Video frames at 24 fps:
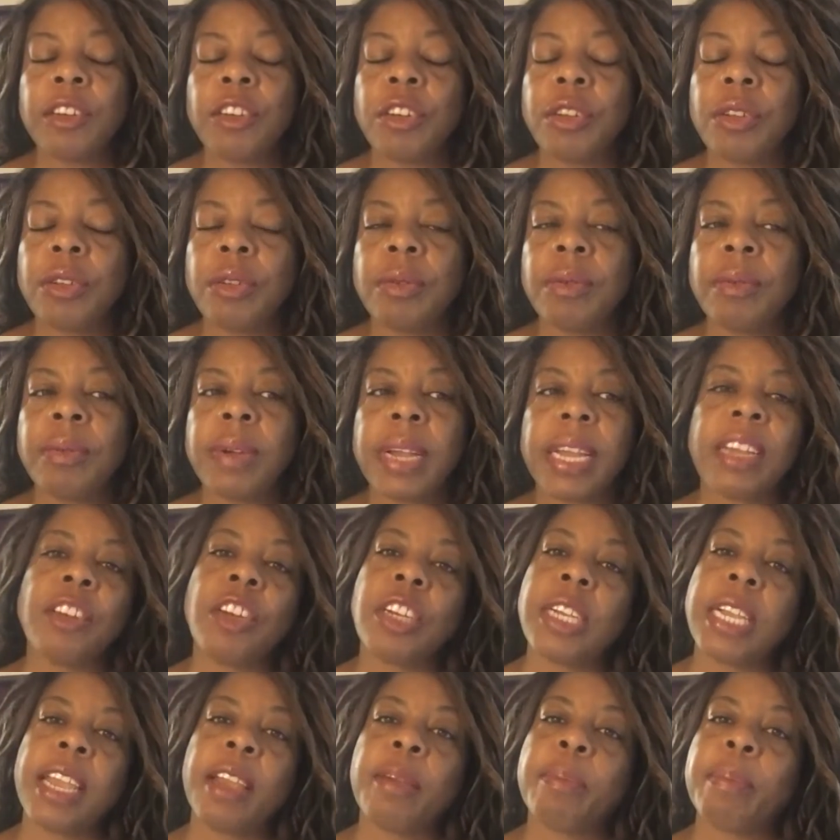to
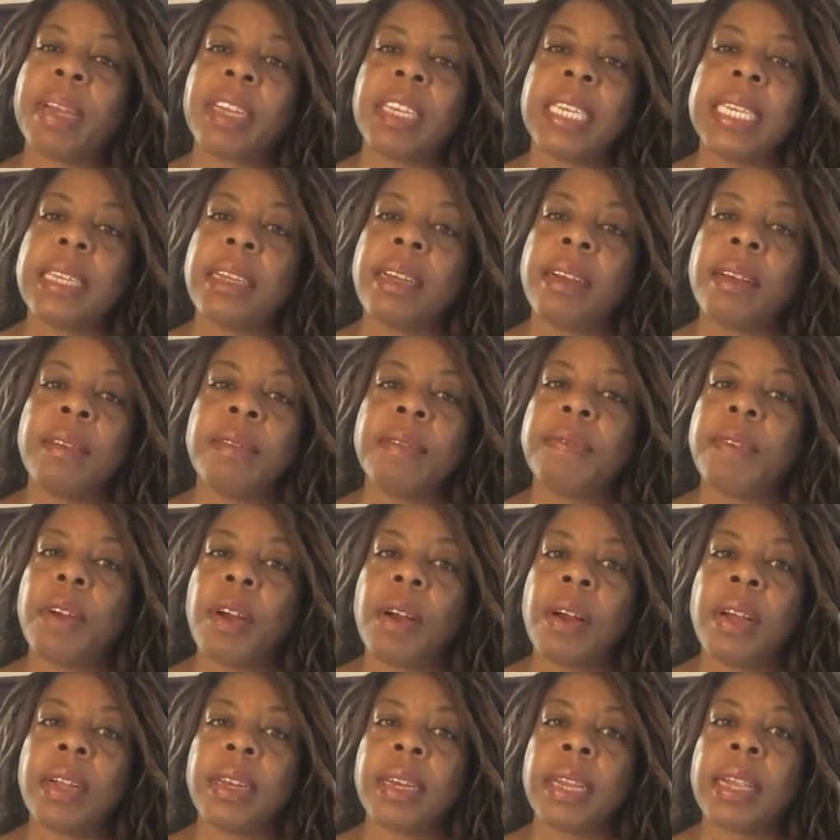educate myself
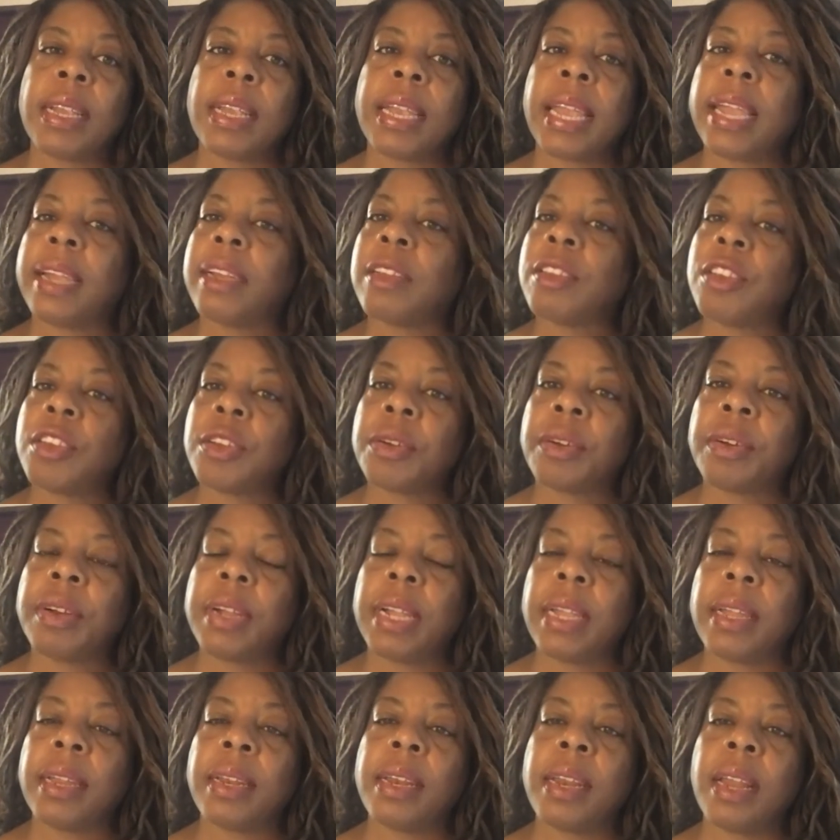on cancer
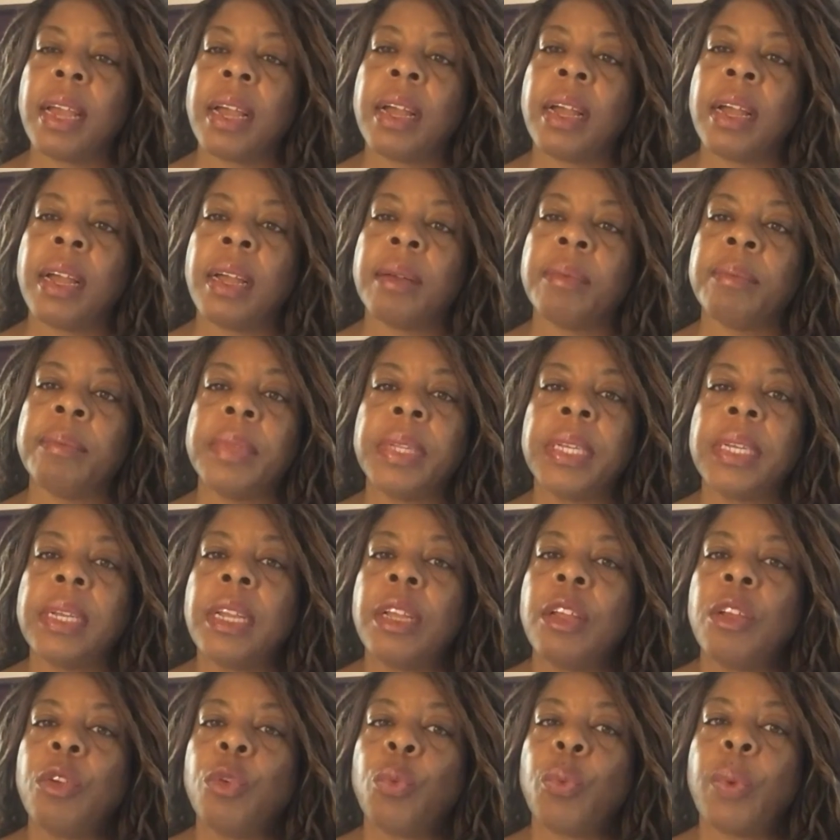and
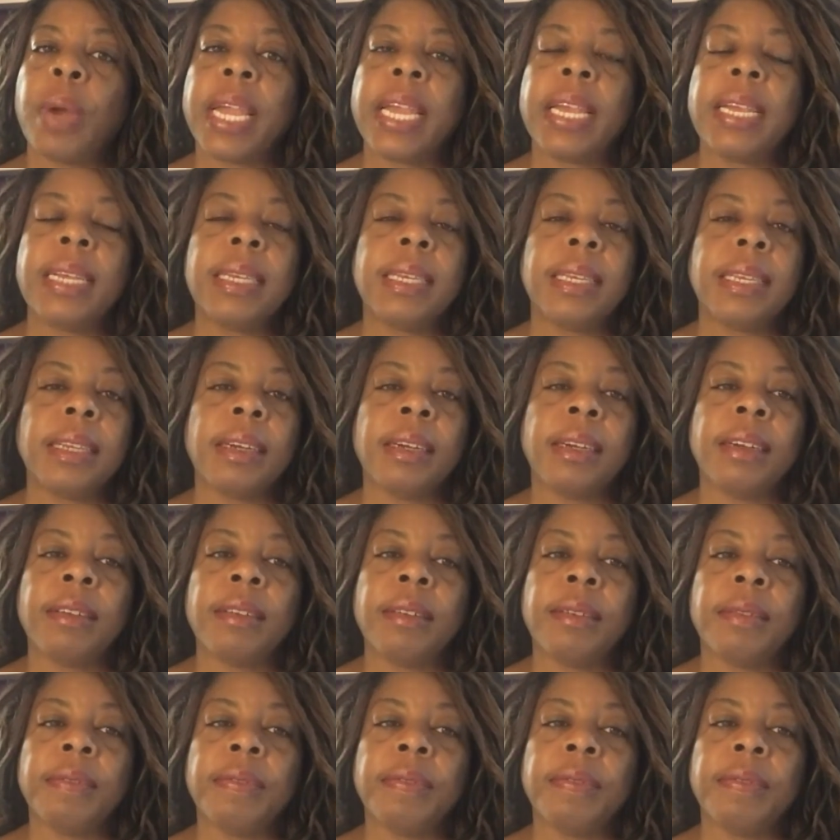ways of